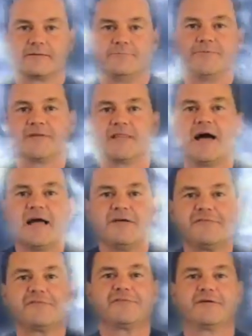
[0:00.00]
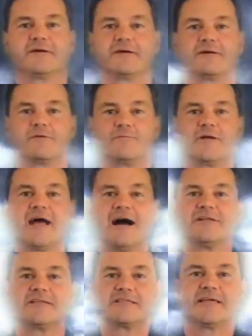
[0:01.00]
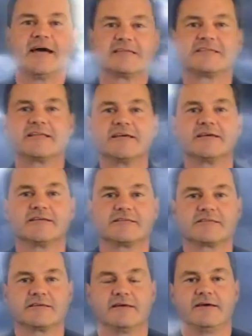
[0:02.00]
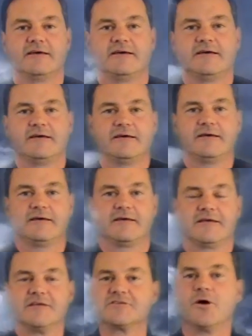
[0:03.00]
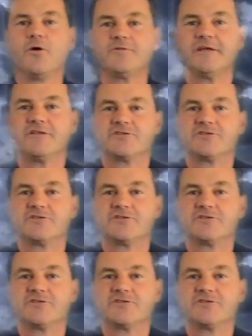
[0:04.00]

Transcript: But life, reality as it is only